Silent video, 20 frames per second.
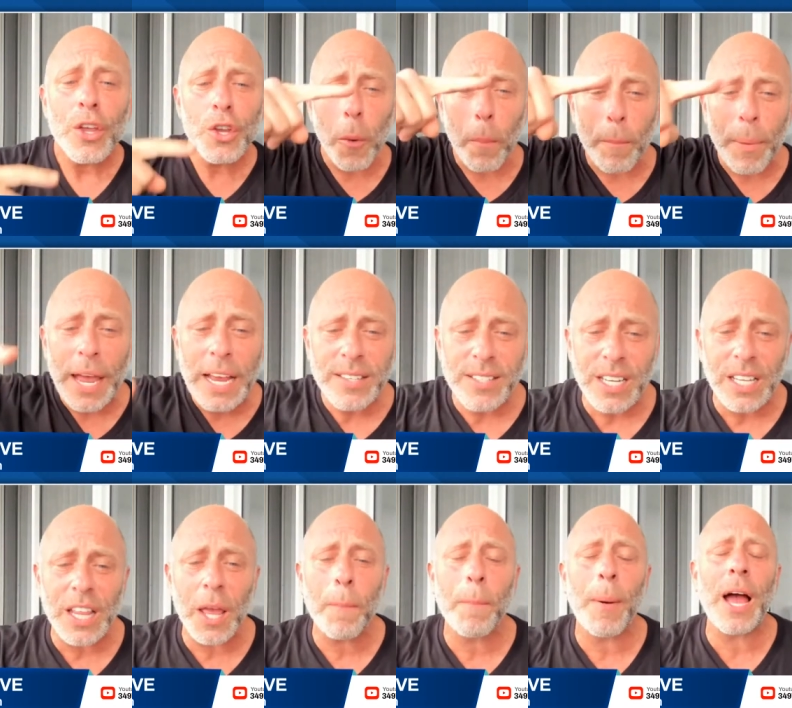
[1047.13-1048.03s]
You're
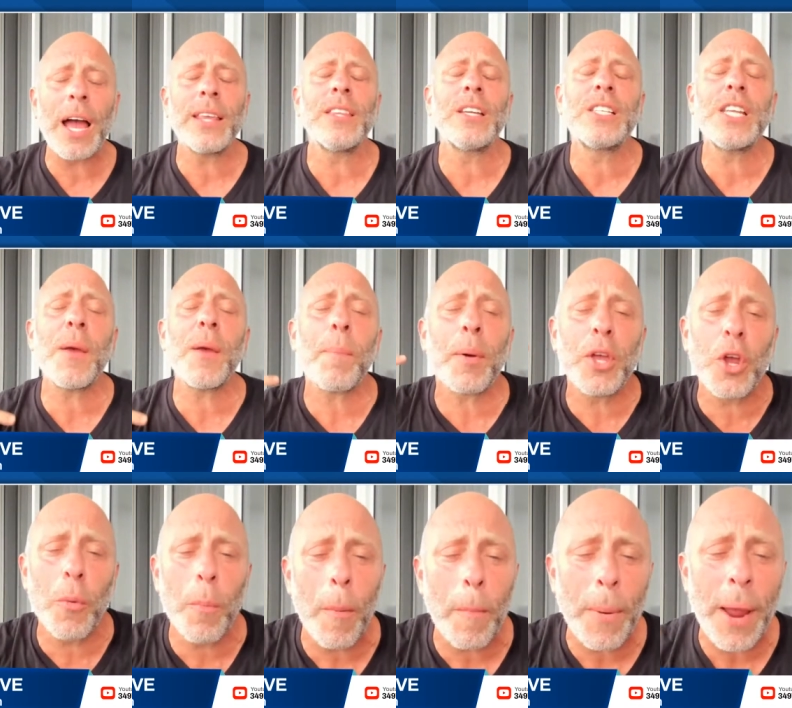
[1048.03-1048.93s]
basically buying the dip, but
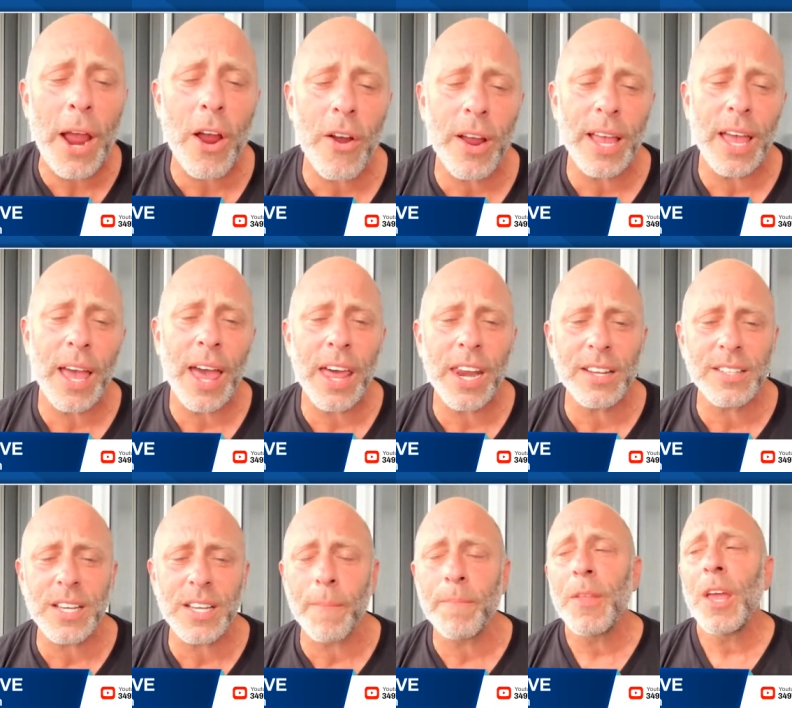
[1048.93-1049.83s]
you're preparing ahead
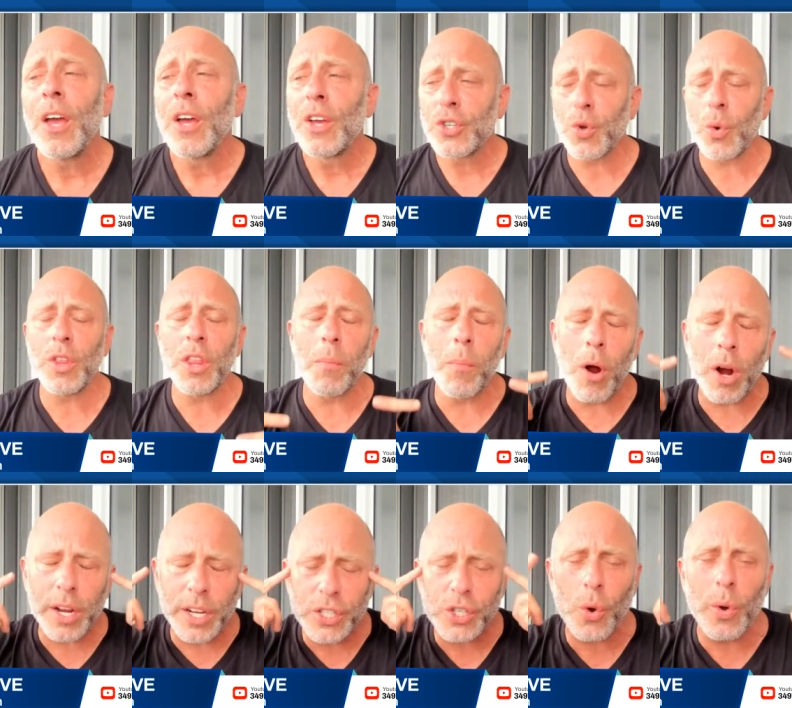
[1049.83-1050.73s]
of time. So when the
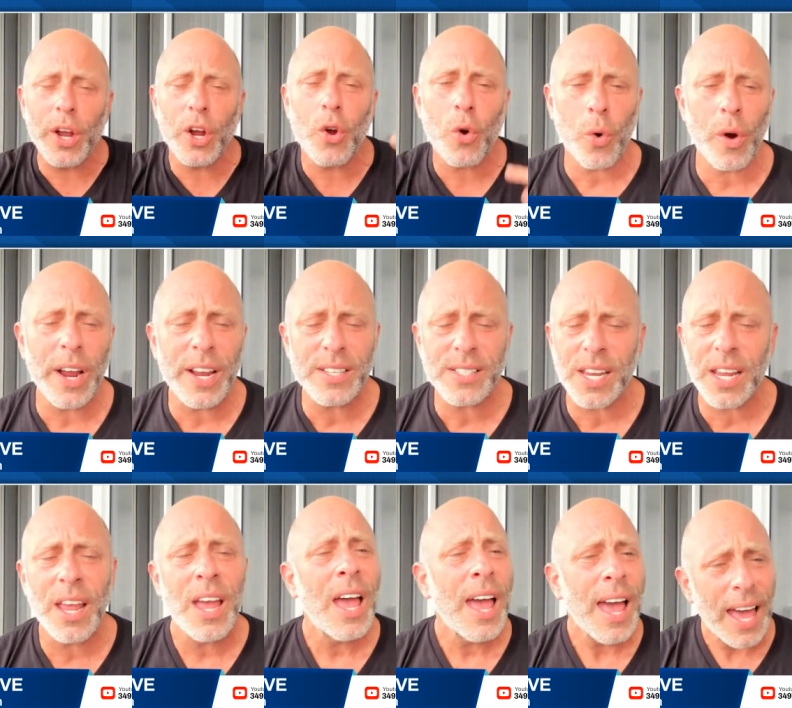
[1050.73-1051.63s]
market's going
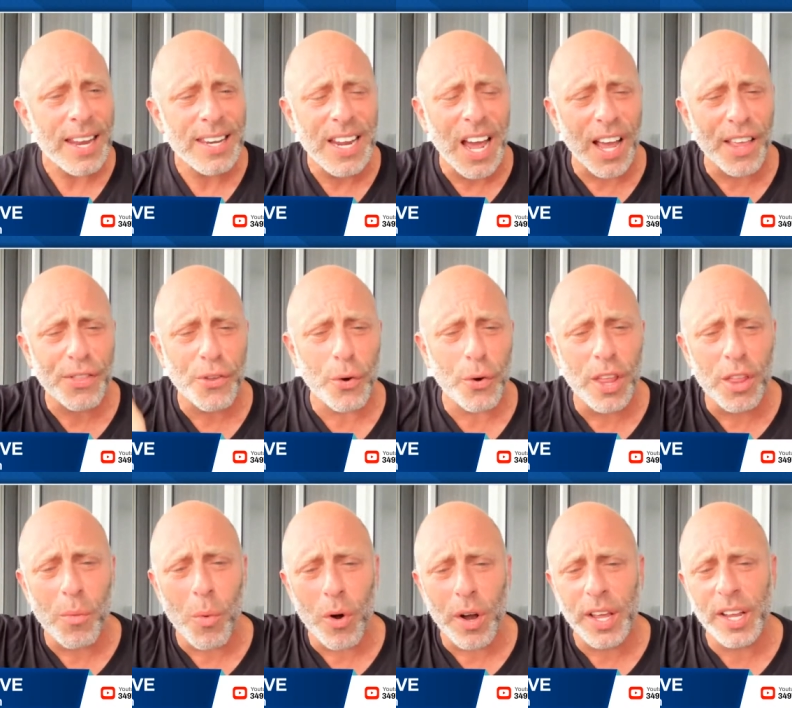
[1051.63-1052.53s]
crazy at 9:30
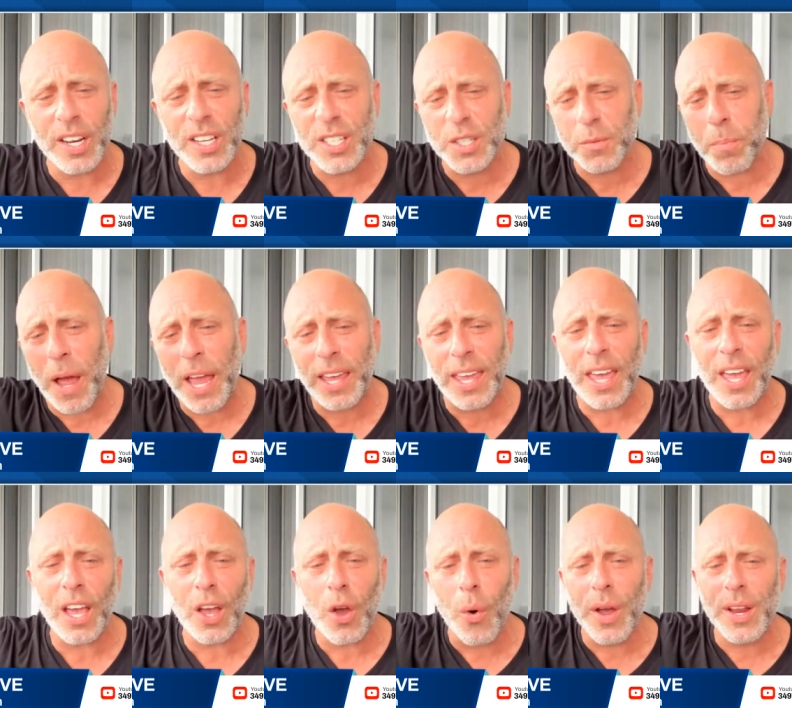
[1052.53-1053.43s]
in the morning and it's
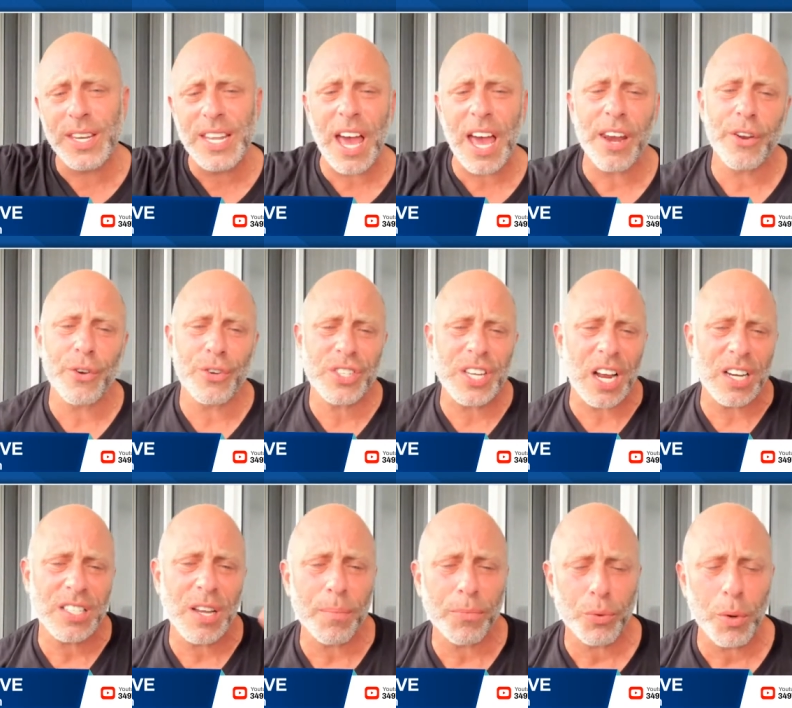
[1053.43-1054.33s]
spiking and going down and your
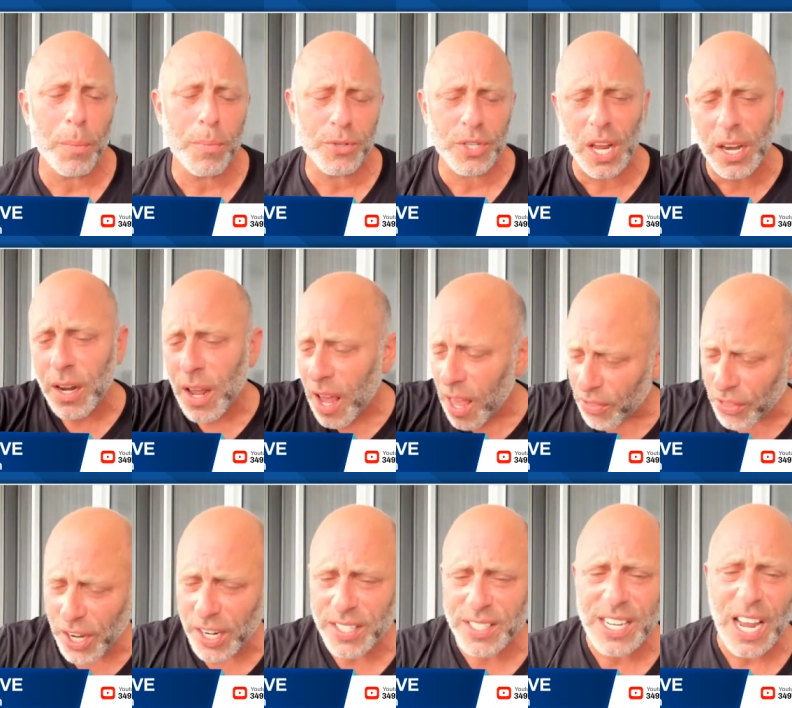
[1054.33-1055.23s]
stock's up 3%,
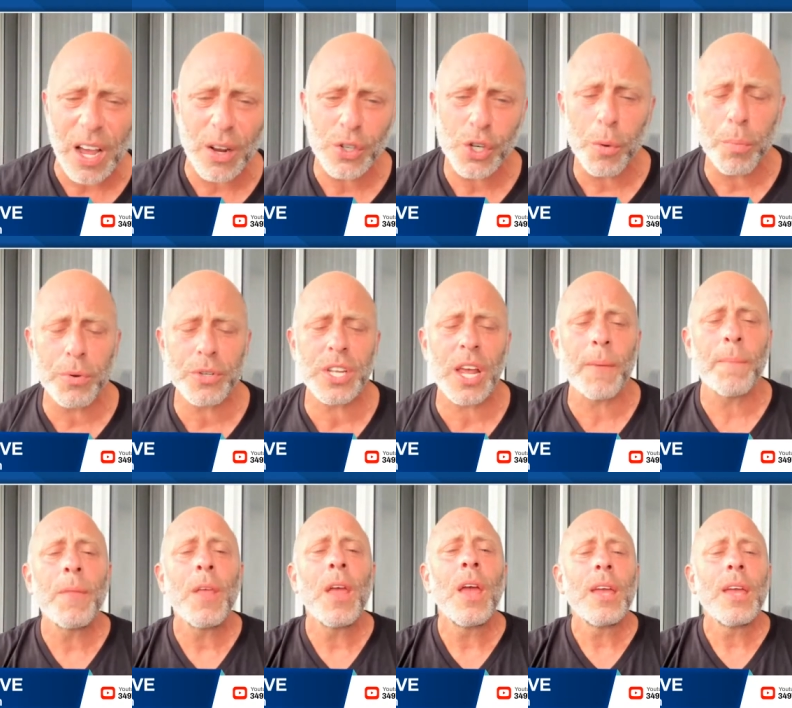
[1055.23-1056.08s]
then it's down 2%.